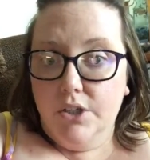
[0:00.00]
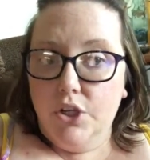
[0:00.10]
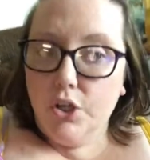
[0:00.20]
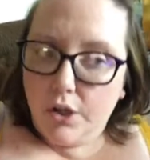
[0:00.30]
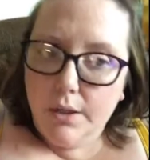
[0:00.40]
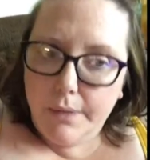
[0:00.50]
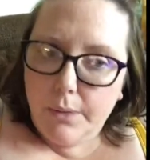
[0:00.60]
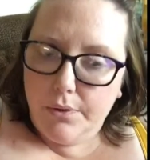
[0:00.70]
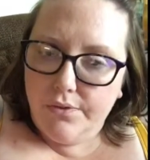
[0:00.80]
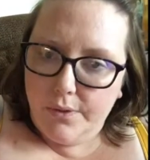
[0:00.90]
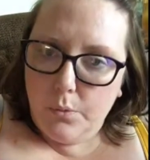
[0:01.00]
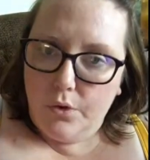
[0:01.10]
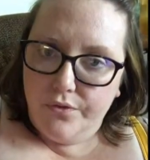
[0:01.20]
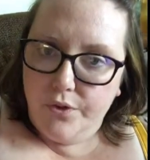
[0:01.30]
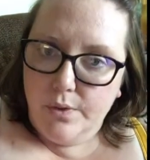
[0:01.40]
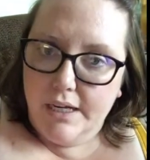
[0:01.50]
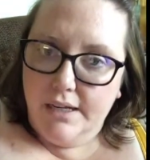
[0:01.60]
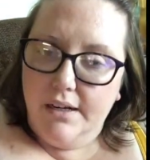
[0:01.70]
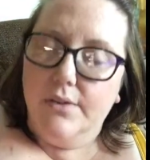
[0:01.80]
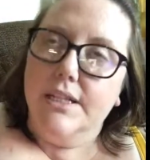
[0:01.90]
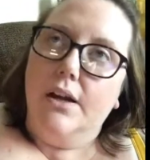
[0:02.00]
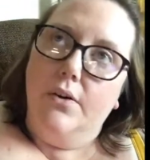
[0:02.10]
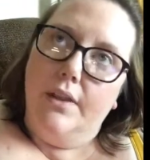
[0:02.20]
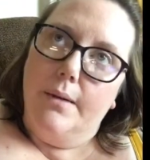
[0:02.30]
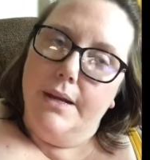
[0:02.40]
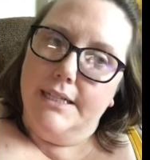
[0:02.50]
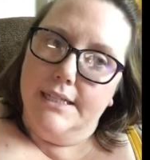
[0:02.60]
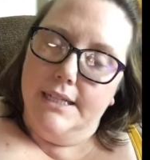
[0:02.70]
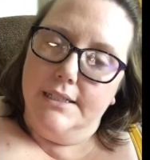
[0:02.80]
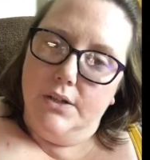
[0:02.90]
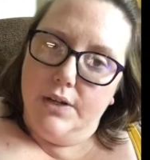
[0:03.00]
you're going to be able to fit more food in. And I was like, oh, that makes sense.